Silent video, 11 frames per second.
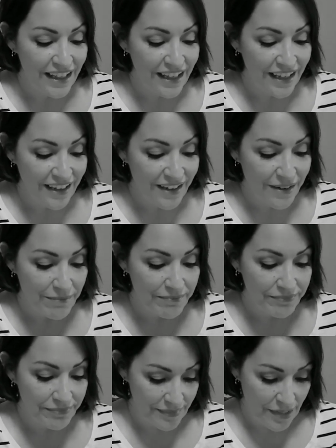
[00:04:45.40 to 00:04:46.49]
um,
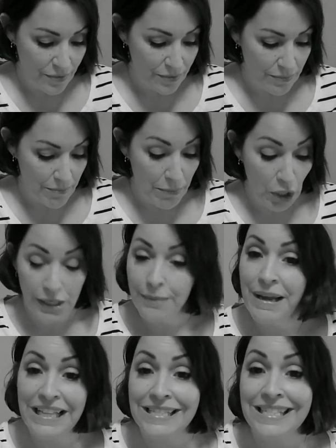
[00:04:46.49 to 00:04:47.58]
Mark
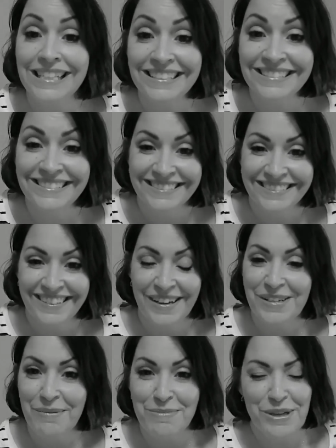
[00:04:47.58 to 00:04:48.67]
Manson,
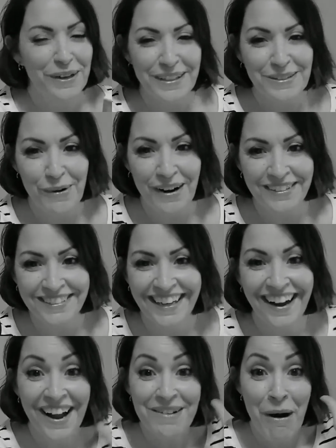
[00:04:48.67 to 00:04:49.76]
which I'm sure he's
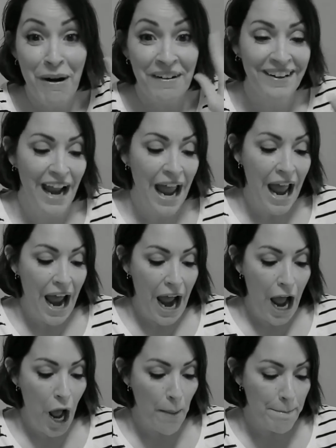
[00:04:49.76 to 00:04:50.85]
watching. Hi, Mark.
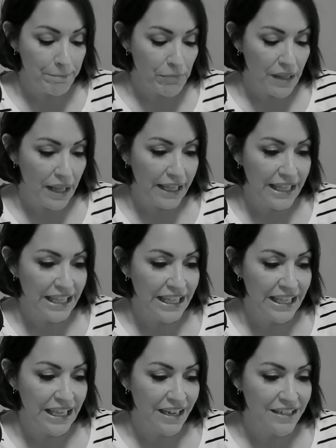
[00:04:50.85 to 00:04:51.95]
Um,
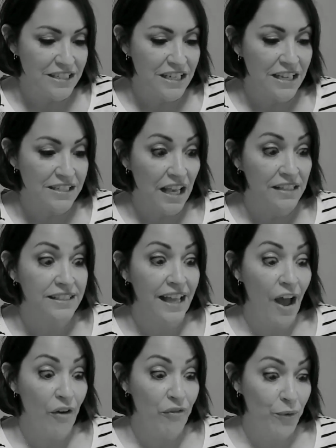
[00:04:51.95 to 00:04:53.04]
he says the
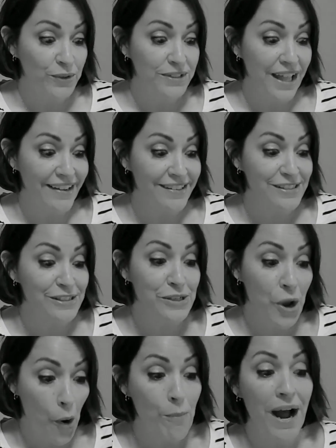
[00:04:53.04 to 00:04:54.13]
F word like
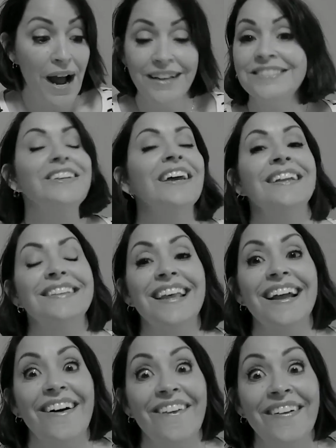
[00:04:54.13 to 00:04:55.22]
so much. And it's
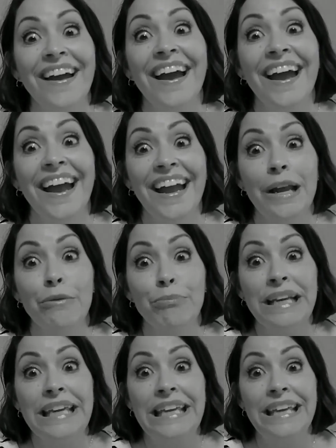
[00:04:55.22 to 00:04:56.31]
like, okay,
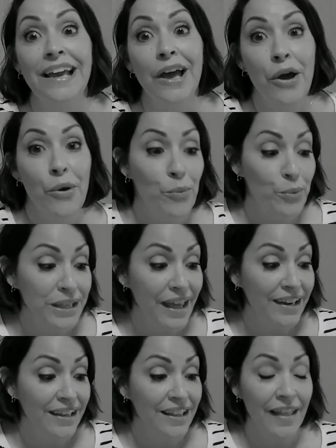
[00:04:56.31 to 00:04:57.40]
buddy, we
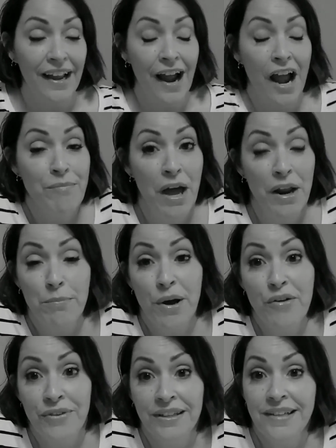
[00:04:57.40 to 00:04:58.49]
get it. Like, I'm not
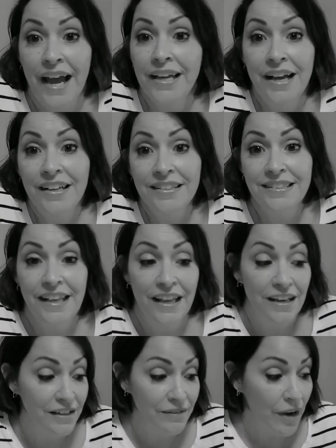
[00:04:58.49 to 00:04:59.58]
above it. I cuss
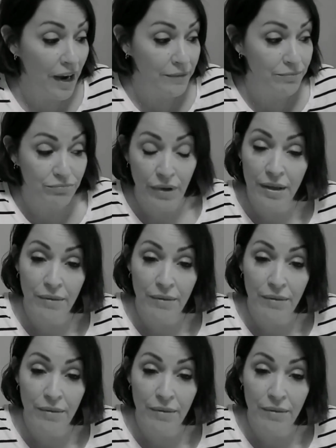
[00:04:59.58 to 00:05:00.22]
and